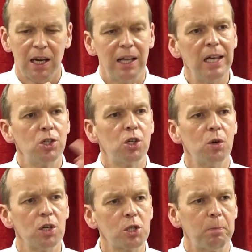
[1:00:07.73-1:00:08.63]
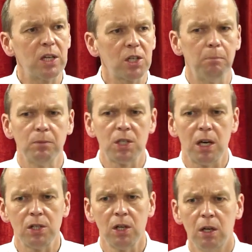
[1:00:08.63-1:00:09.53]
And then Judas speaks up and
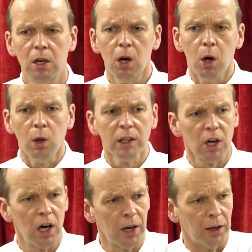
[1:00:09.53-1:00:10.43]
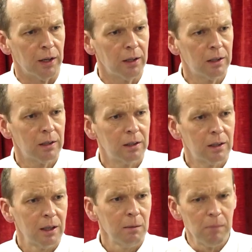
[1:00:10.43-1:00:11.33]
says, Hold on,
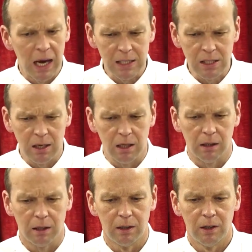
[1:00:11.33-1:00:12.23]
Master,